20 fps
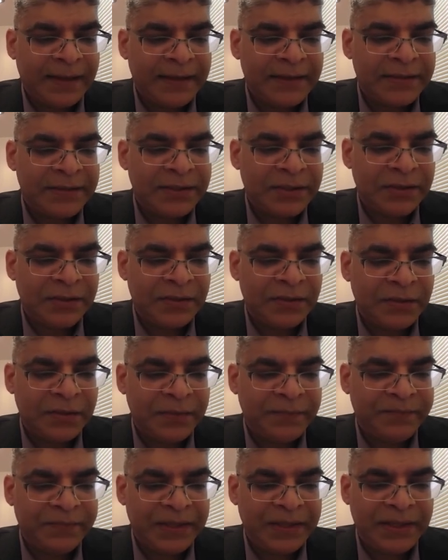
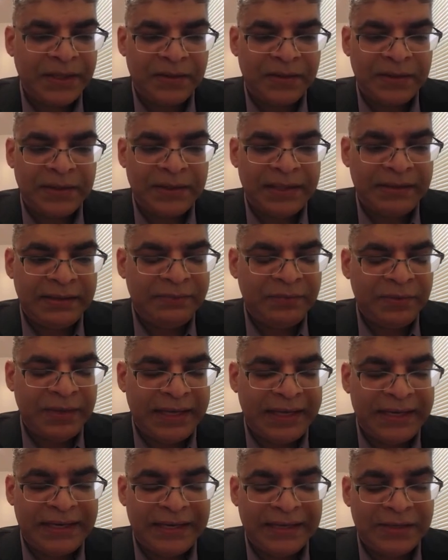So,
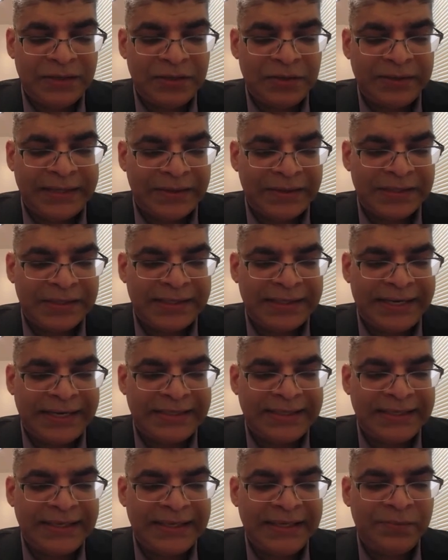in
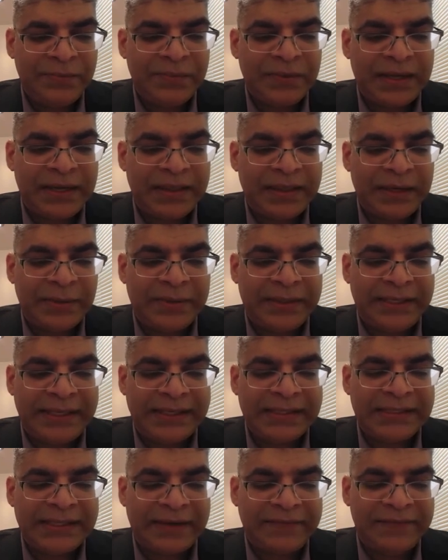2018, there were
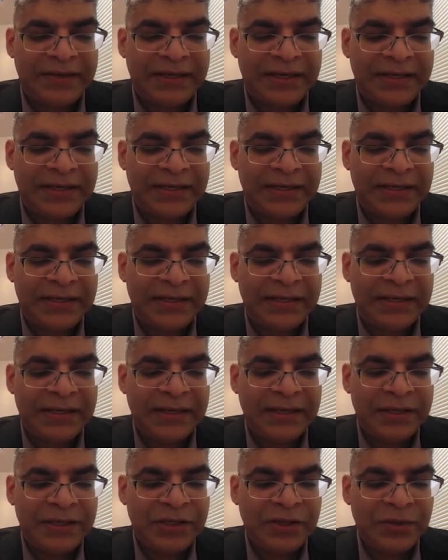like
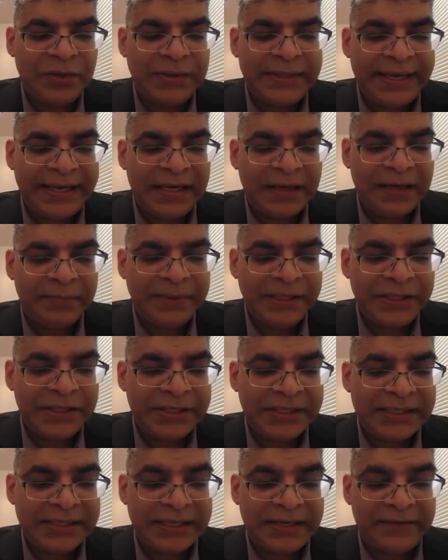702 data breaches.